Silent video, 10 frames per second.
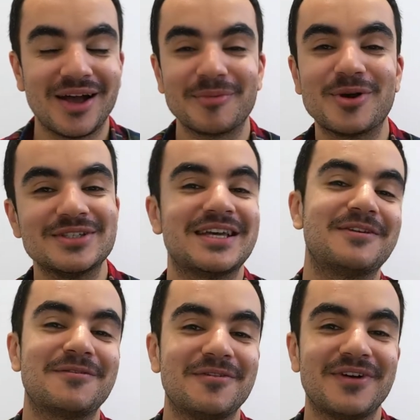I'm Karl
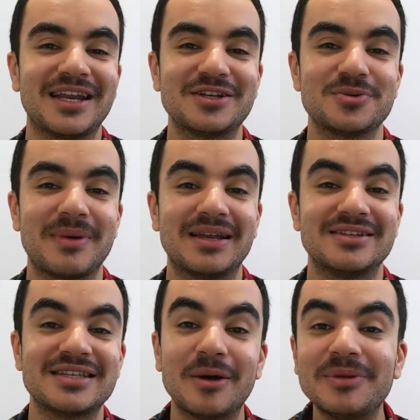Zan from Financial
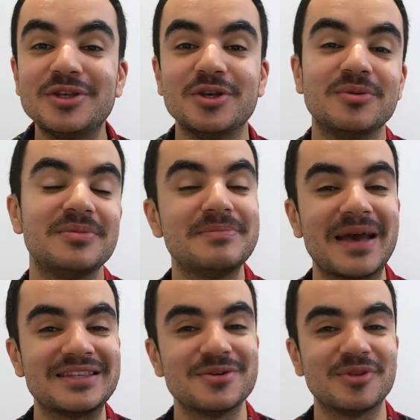Madness, helping you be
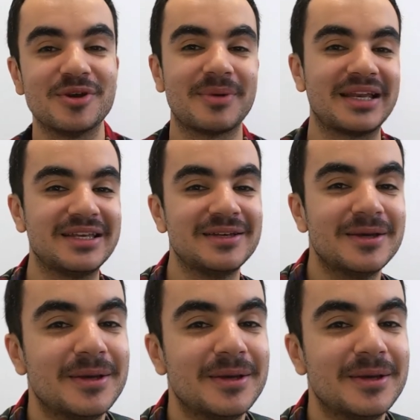better with your money.